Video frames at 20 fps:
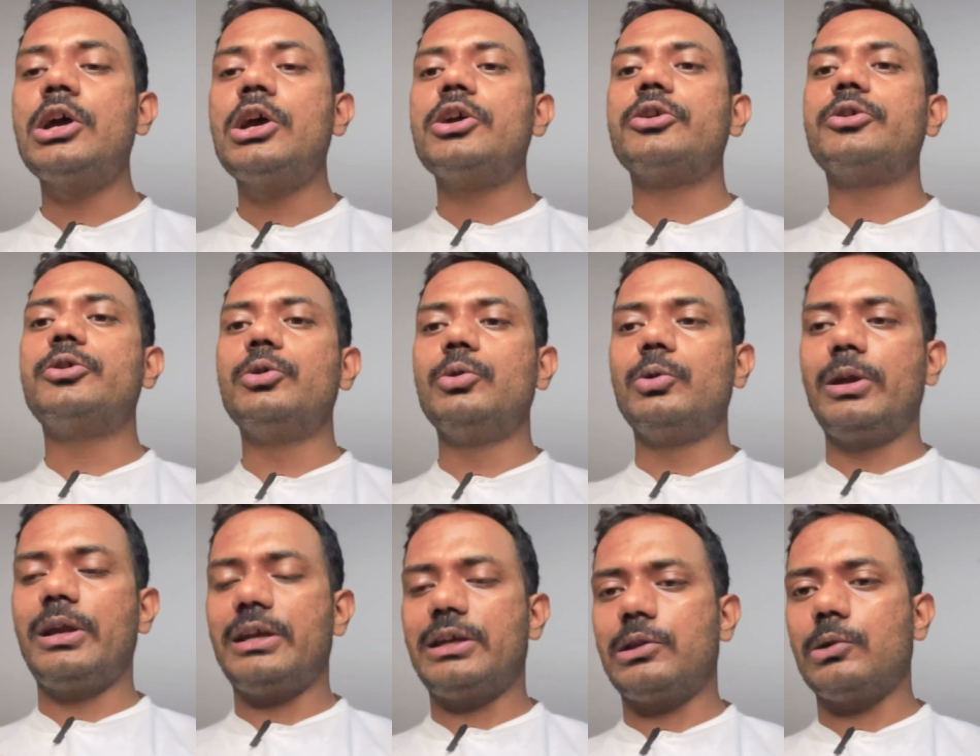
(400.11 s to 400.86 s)

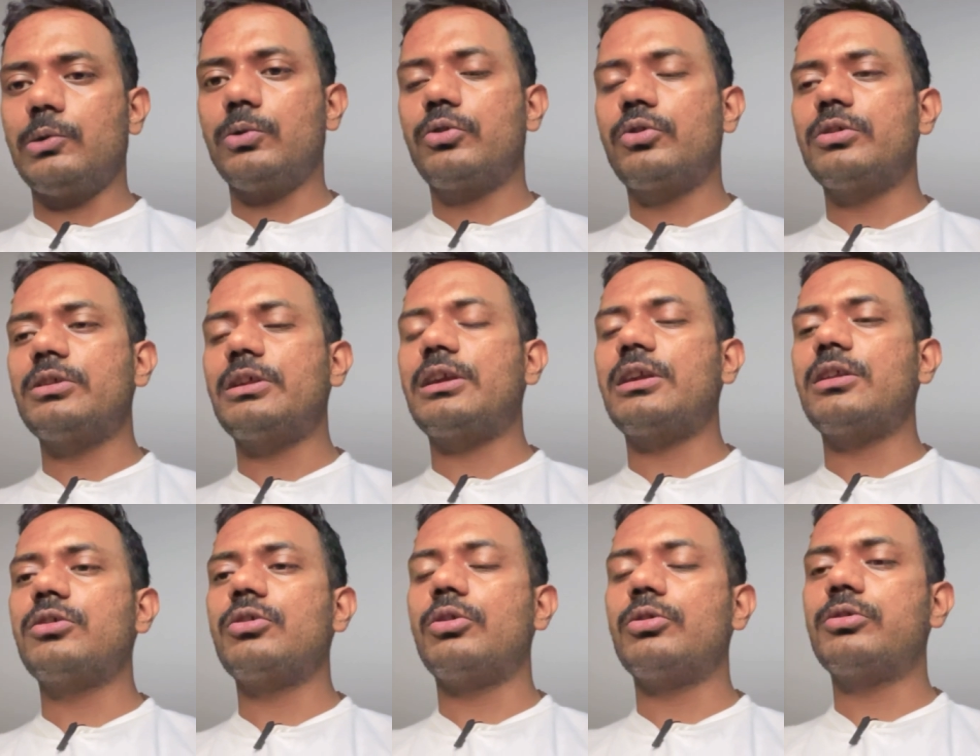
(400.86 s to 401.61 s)
curative. So that
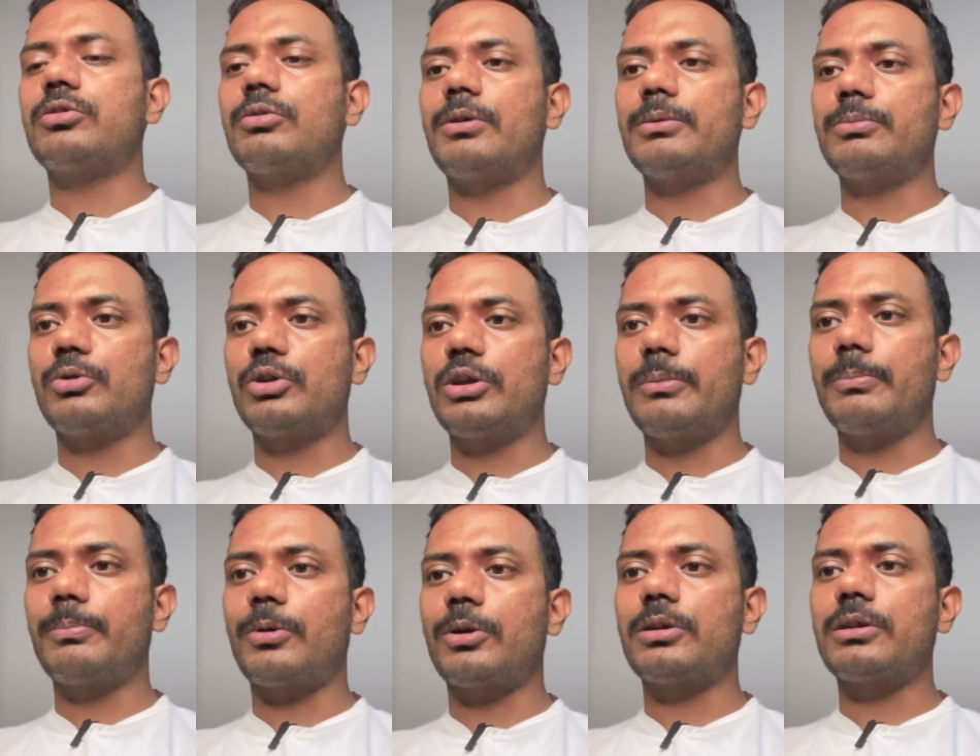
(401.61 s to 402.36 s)
is also one more
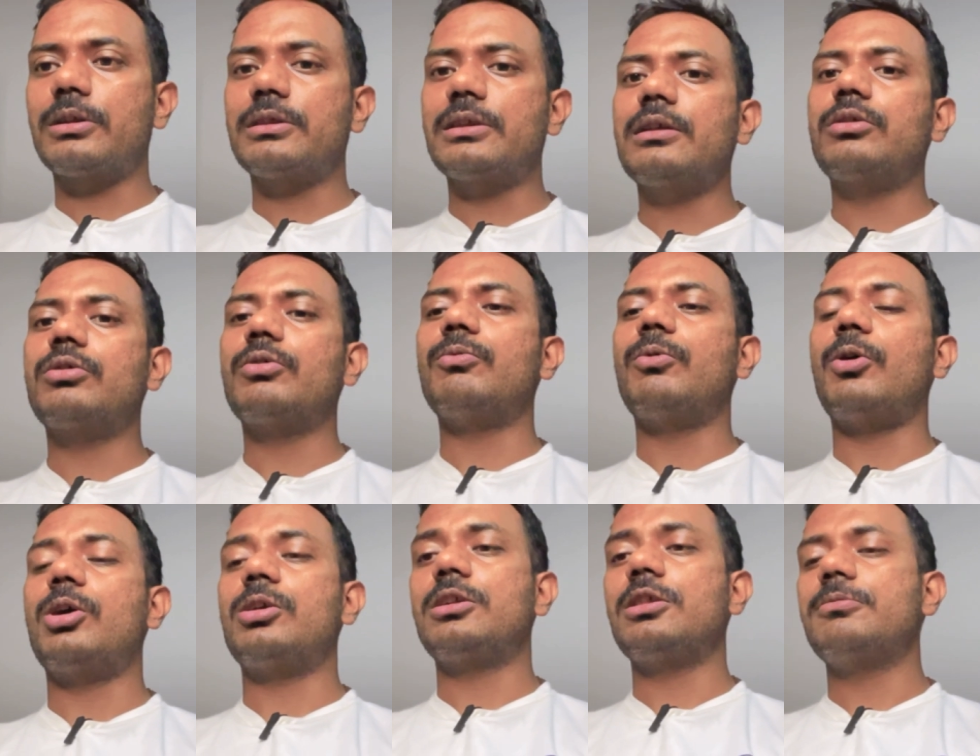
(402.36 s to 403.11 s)
important thing. So
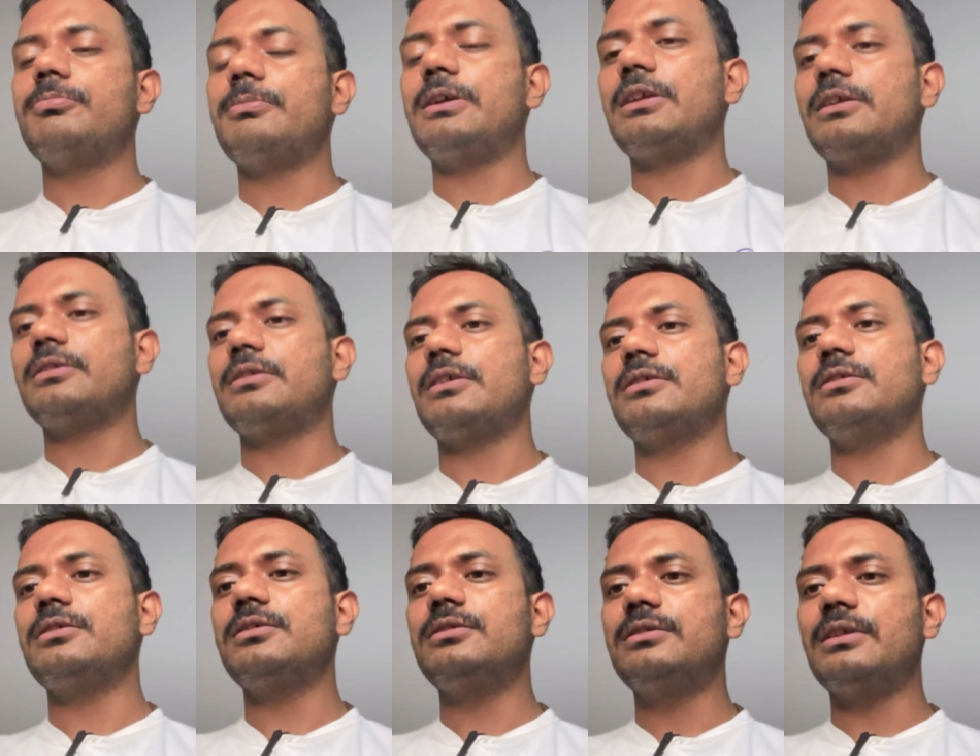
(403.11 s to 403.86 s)
what is
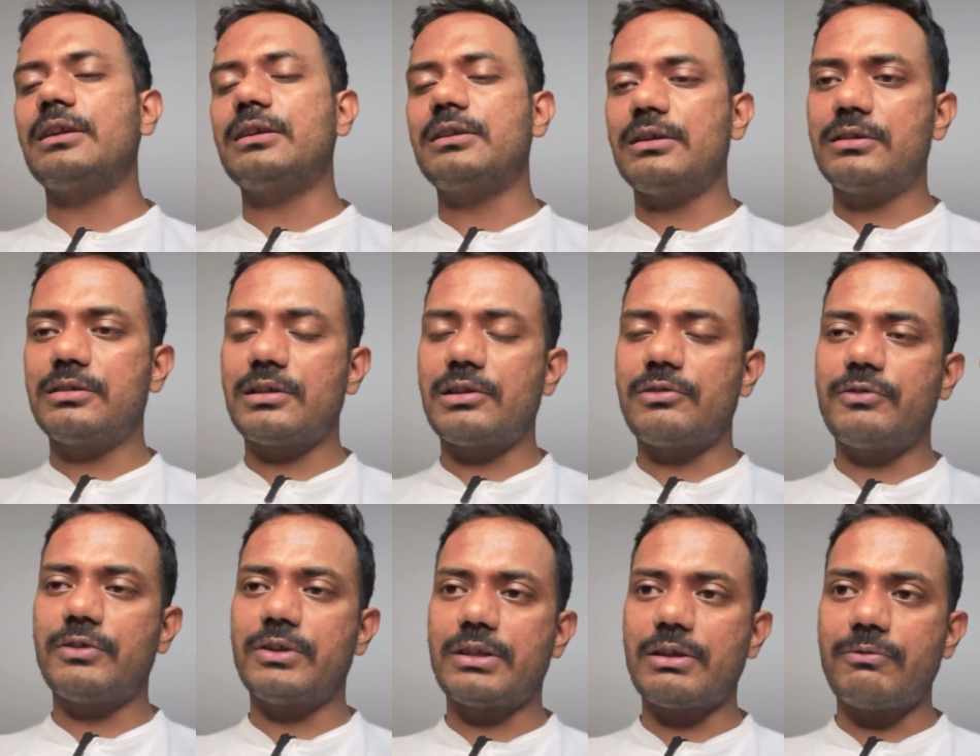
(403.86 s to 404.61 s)
metastasis? That itself
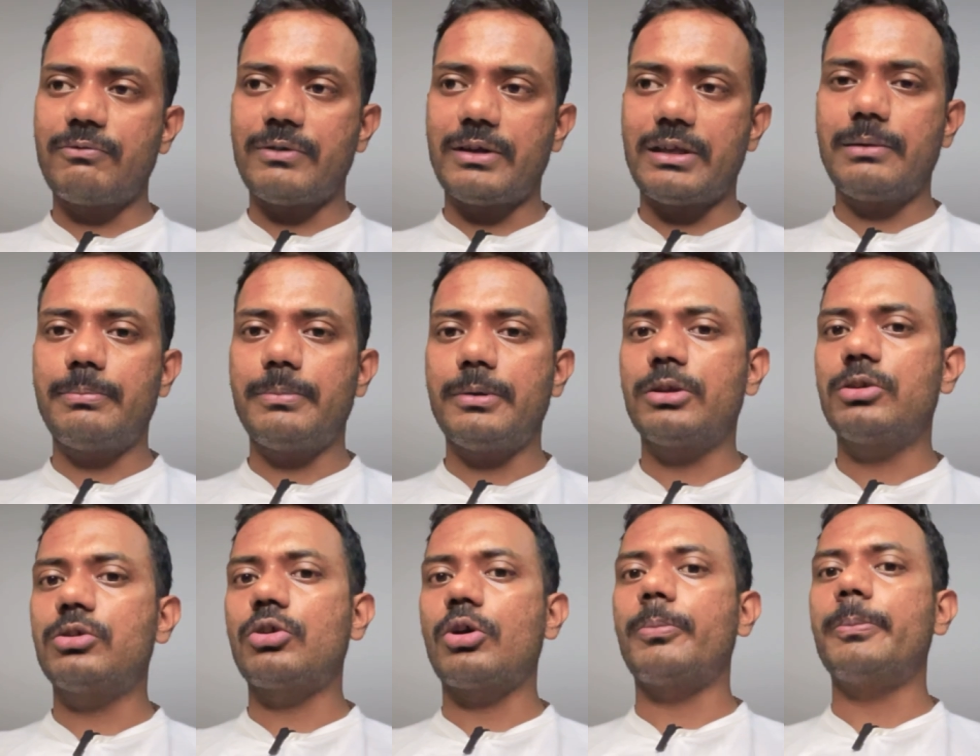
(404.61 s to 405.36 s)
is a very big
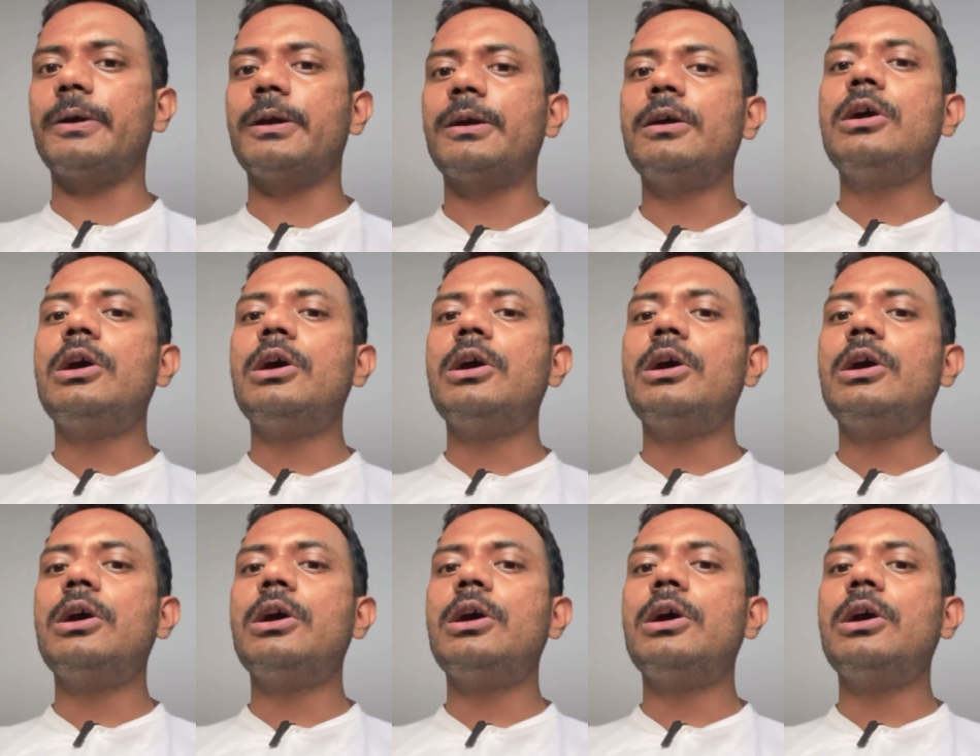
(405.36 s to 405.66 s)
topic.